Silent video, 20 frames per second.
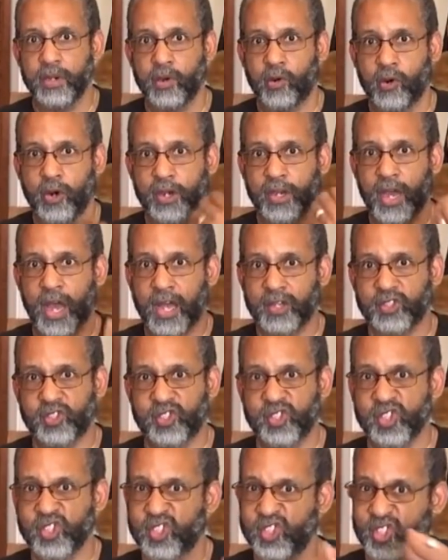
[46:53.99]
or a
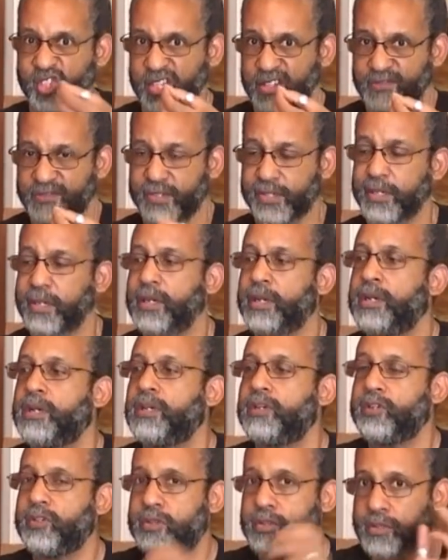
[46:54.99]
consciousness shift,
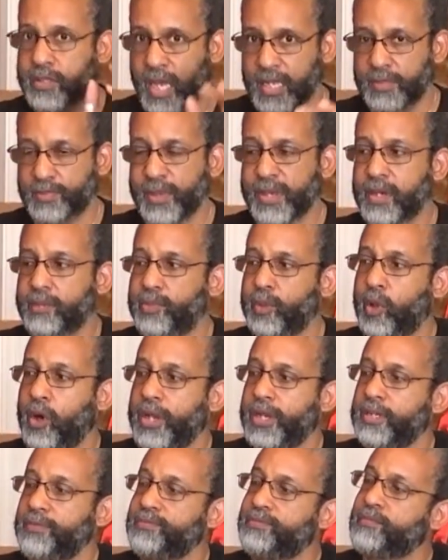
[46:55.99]
that's being
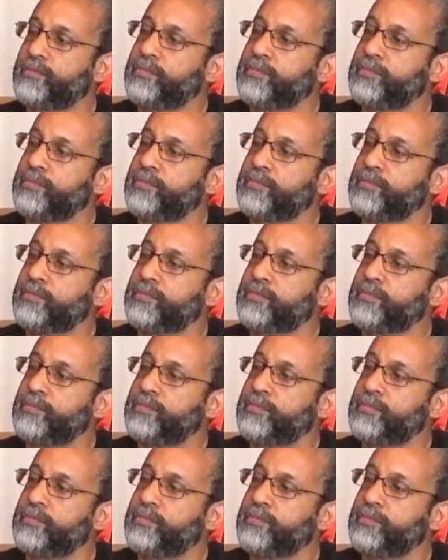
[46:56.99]
applauded.